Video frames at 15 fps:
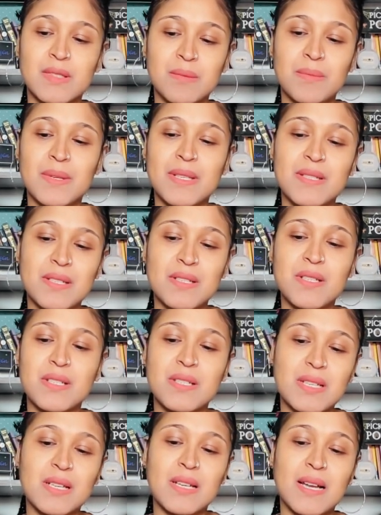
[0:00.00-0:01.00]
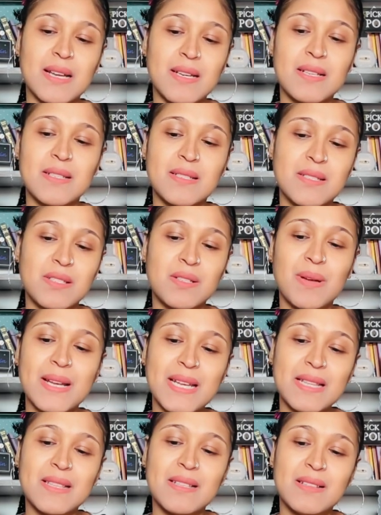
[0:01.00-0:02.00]
Messages and guidance. Do I
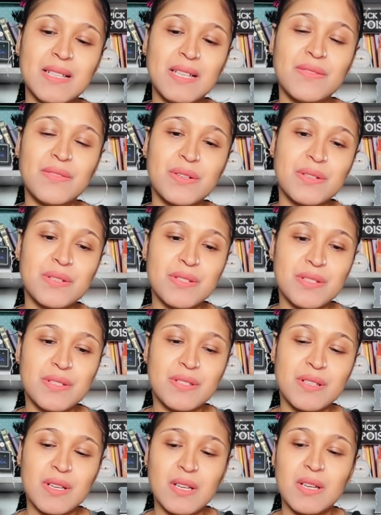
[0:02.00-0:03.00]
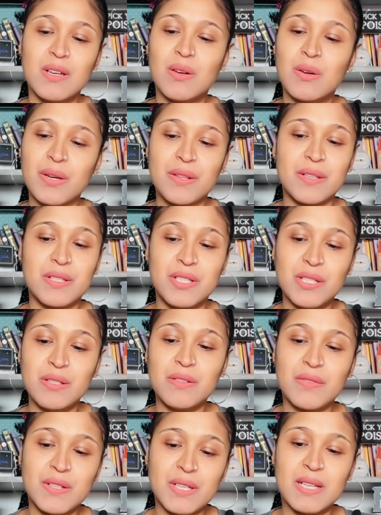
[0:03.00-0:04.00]
get the Lovers? Or the Two
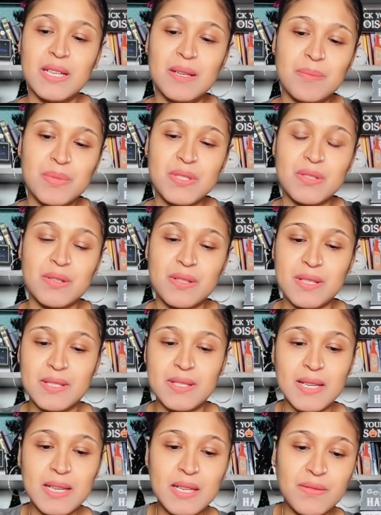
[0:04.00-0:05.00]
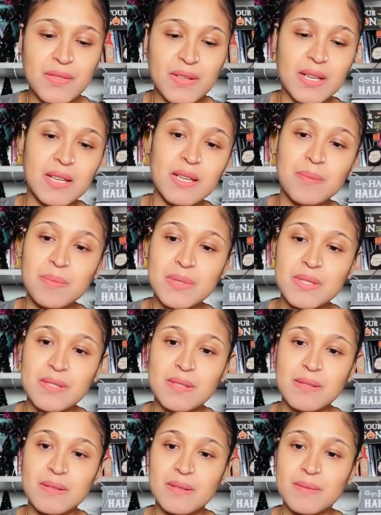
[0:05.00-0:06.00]
of Cups or the Ten of Cups.
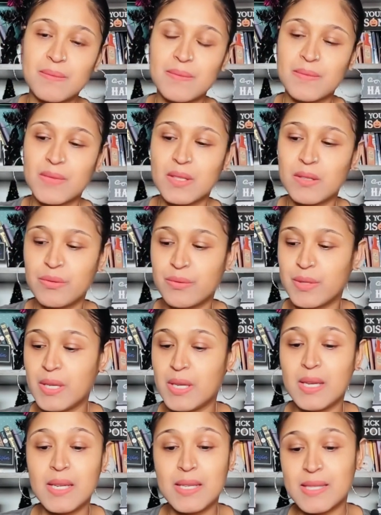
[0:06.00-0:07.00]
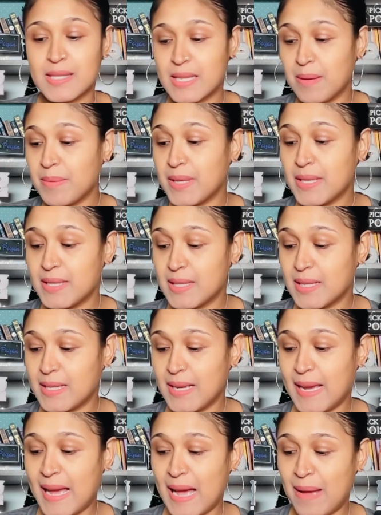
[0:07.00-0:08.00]
Something's
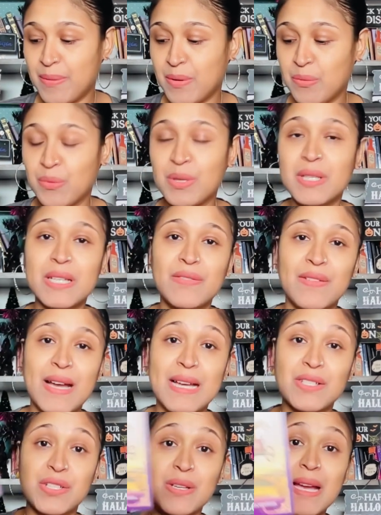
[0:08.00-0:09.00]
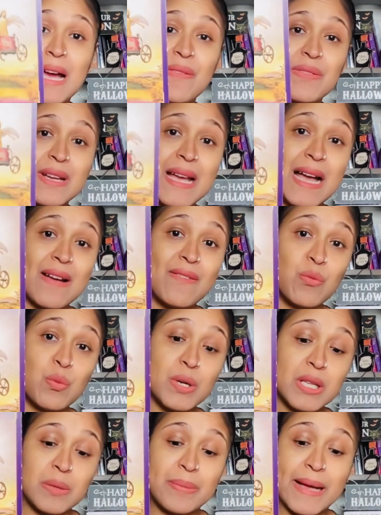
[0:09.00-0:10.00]
gonna happen really fast. You have to have
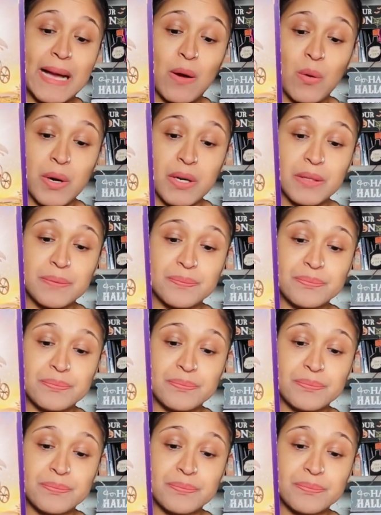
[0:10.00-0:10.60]
willpower.